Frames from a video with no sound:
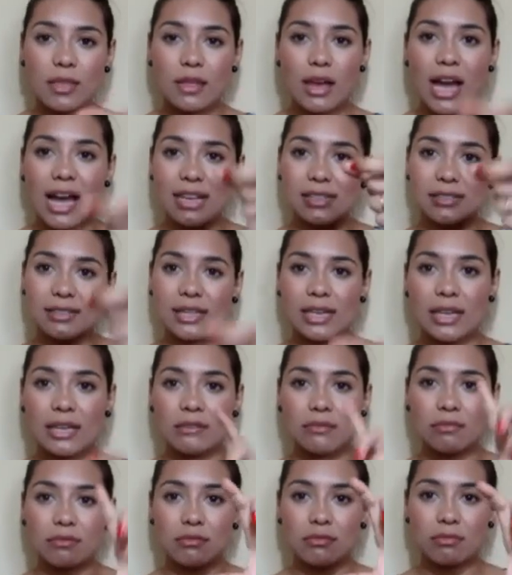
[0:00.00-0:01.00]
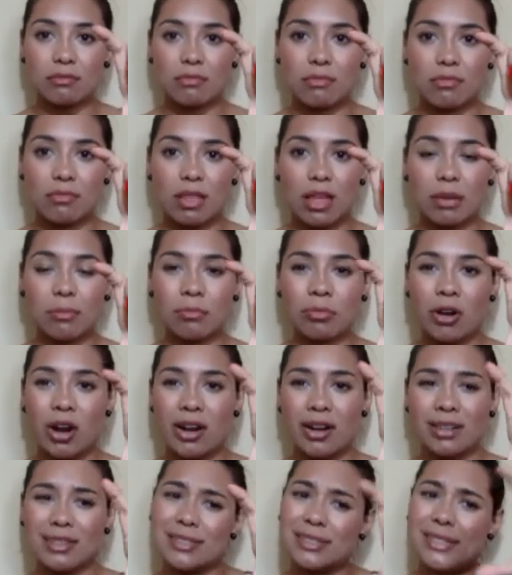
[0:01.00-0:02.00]
Iskin thing
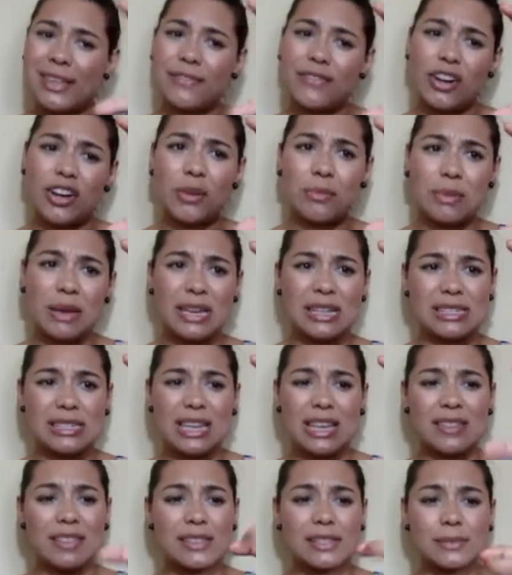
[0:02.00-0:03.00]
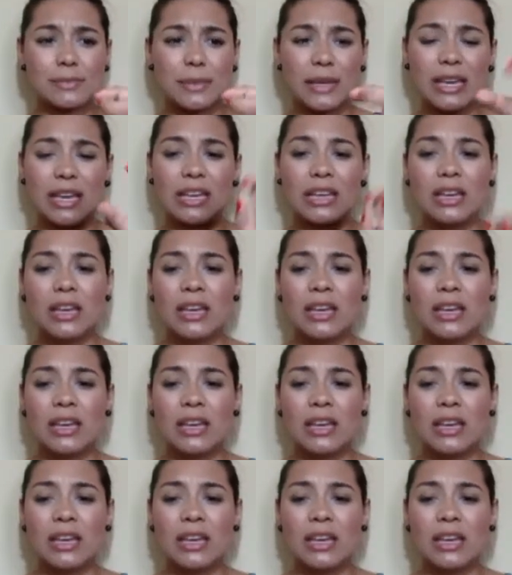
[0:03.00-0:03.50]
product. It's not very big. It's like this big.